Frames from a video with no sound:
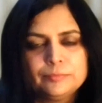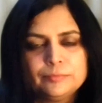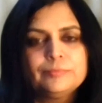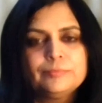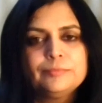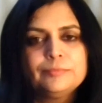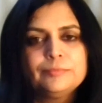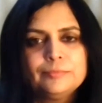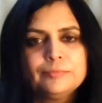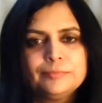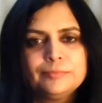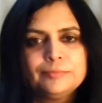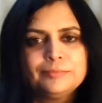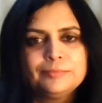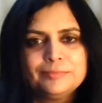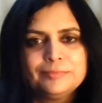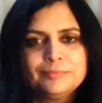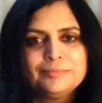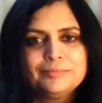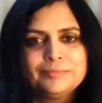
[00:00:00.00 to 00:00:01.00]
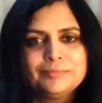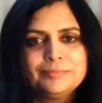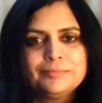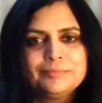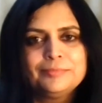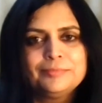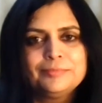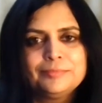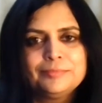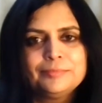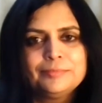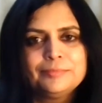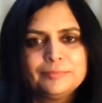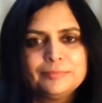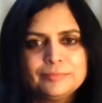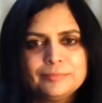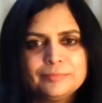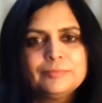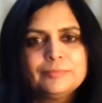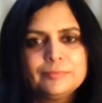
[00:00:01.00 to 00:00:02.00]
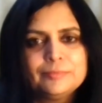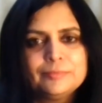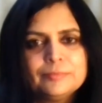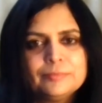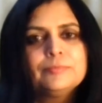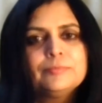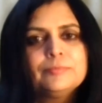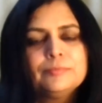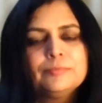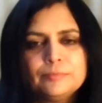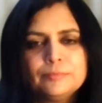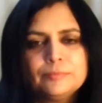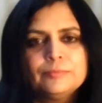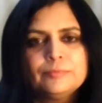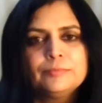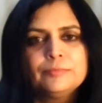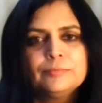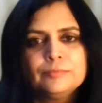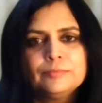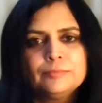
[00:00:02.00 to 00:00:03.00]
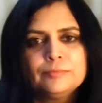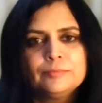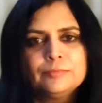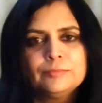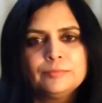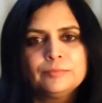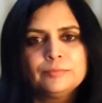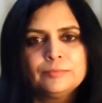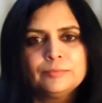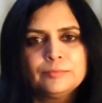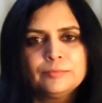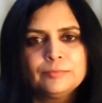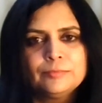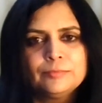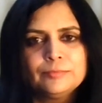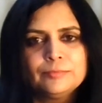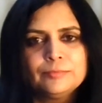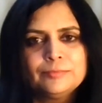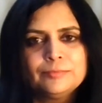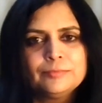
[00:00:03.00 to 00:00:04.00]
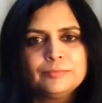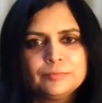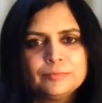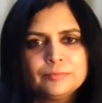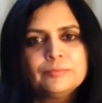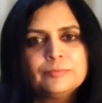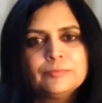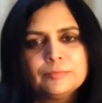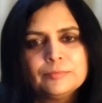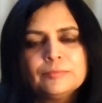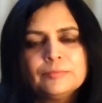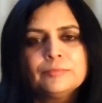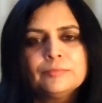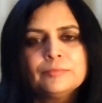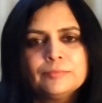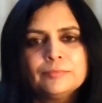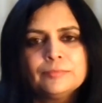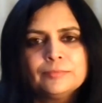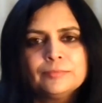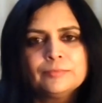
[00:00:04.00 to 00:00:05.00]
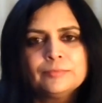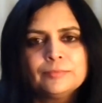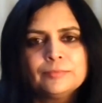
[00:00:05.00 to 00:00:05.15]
(not speaking)